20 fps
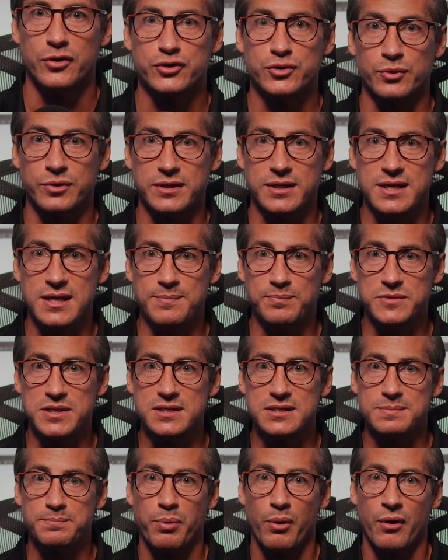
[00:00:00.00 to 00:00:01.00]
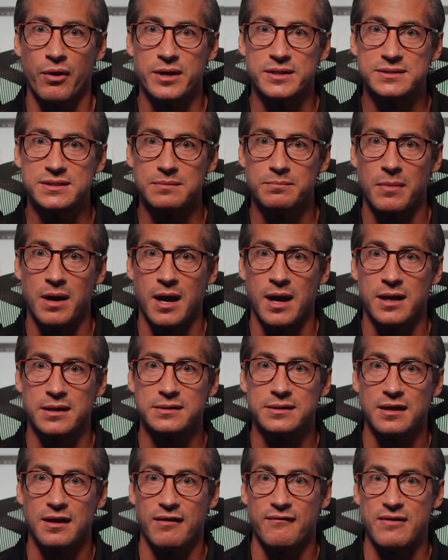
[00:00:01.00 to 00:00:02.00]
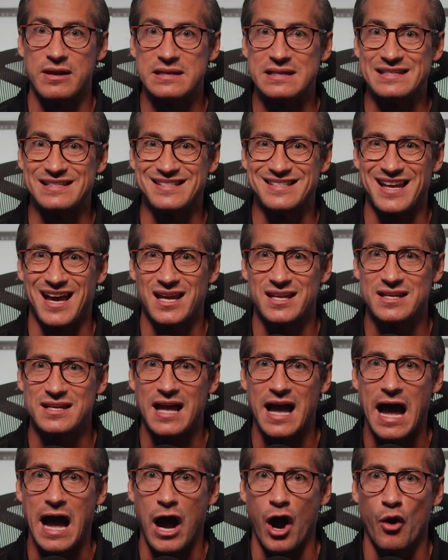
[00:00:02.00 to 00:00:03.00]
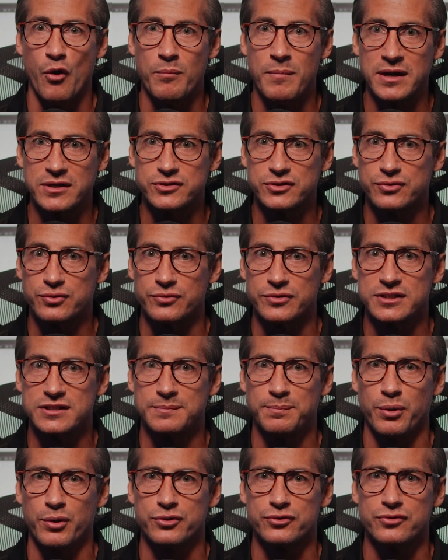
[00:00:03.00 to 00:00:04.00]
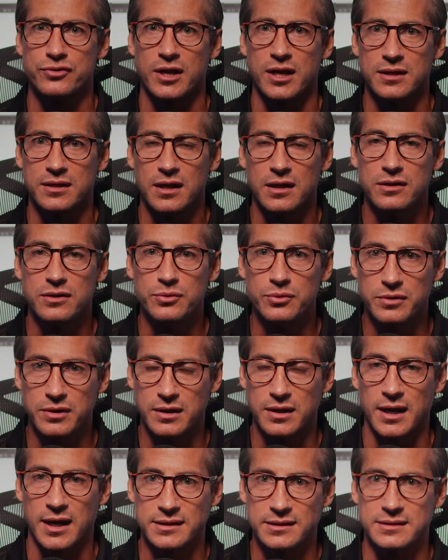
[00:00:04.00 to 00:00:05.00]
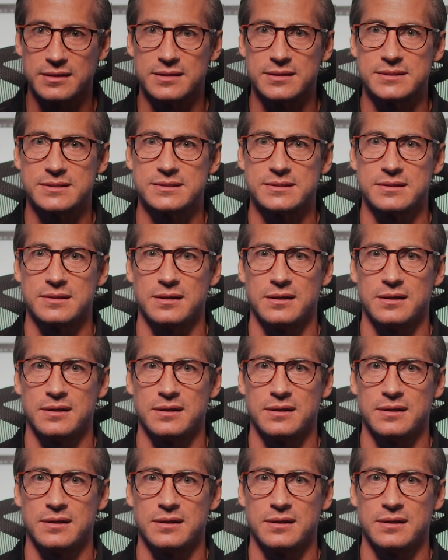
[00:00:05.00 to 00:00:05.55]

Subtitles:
So keep these points in mind when deciding how much to risk per trade. You got this.